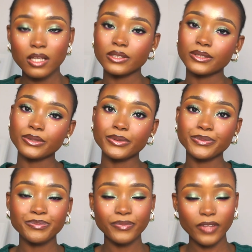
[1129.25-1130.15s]

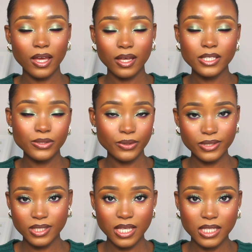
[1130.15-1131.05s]
So yeah, I stuck
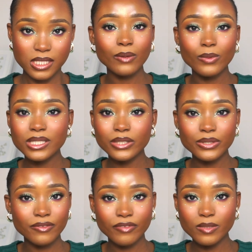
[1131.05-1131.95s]
to that. I wasn't
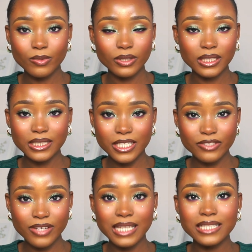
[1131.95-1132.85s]
using Facebook in
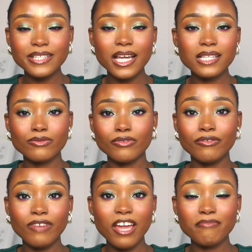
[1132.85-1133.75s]
Nigeria. I literally had to
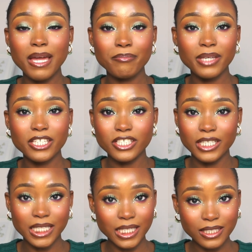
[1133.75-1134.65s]
revive my page
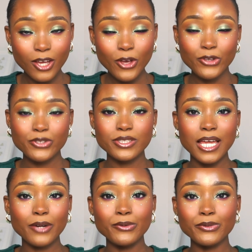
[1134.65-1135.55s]
again so
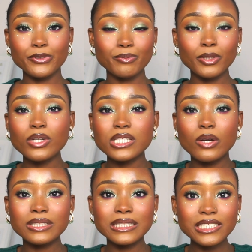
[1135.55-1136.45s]
that I could, because I
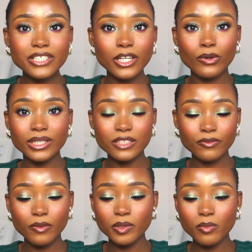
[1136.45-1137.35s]
was literally on it
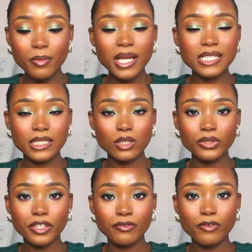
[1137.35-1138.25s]
from the moment I started
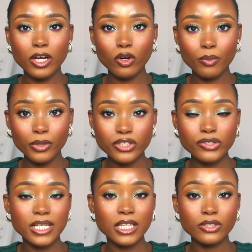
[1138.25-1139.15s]
looking for
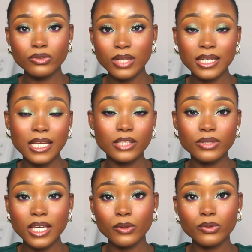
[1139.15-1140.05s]
accommodation. I
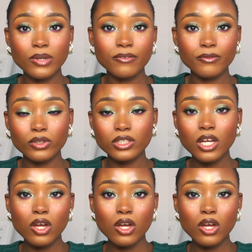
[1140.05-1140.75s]
knew that I couldn't afford